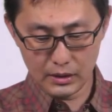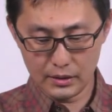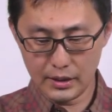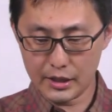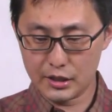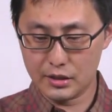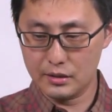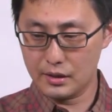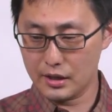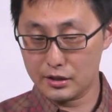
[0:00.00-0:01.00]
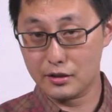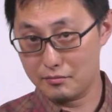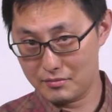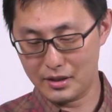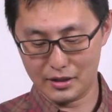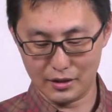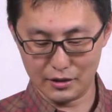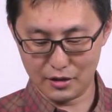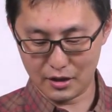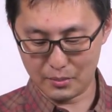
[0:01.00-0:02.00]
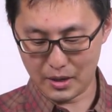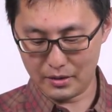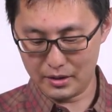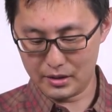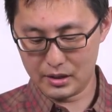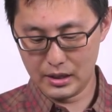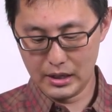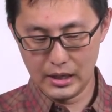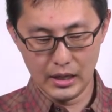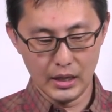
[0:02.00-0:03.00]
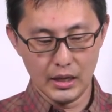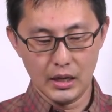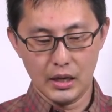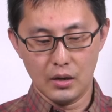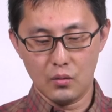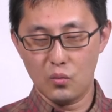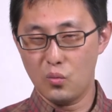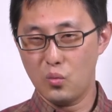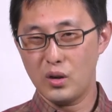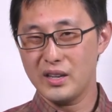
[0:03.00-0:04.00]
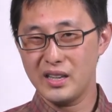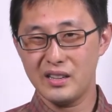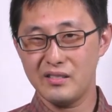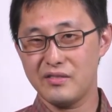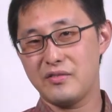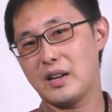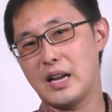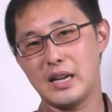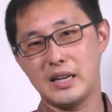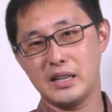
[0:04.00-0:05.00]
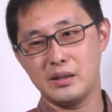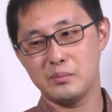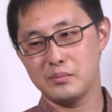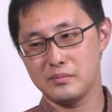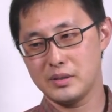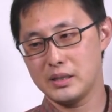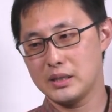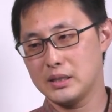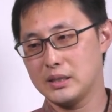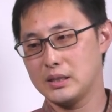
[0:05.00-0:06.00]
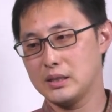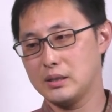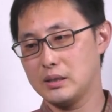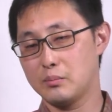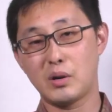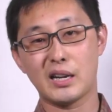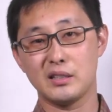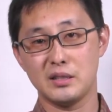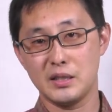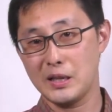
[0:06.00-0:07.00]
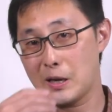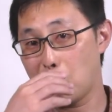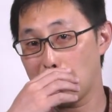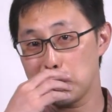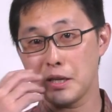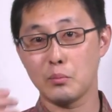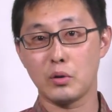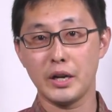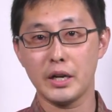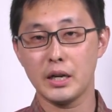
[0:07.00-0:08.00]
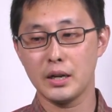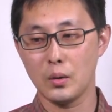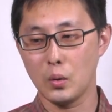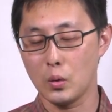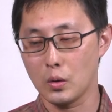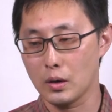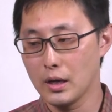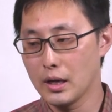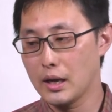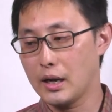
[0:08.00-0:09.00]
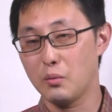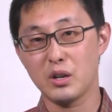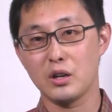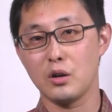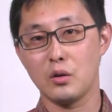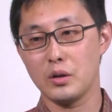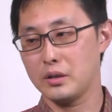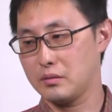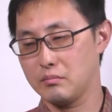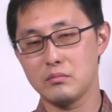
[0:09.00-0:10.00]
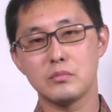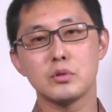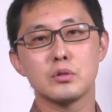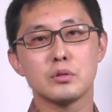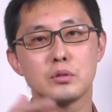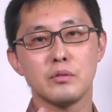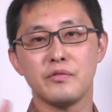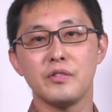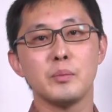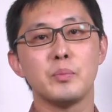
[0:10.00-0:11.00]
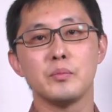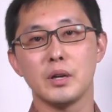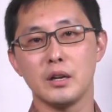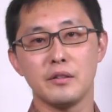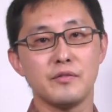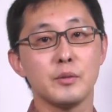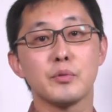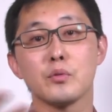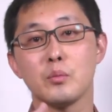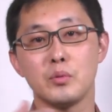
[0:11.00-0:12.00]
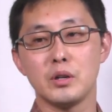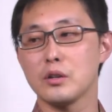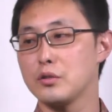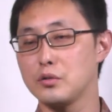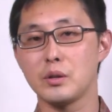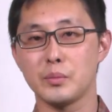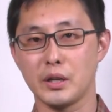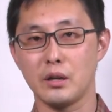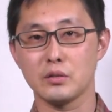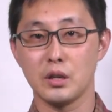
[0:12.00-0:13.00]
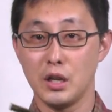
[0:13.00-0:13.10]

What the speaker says: next thing let's talk about is, what if I'm practicing and I want to take a break, or I want to go and flip through a book or do something else?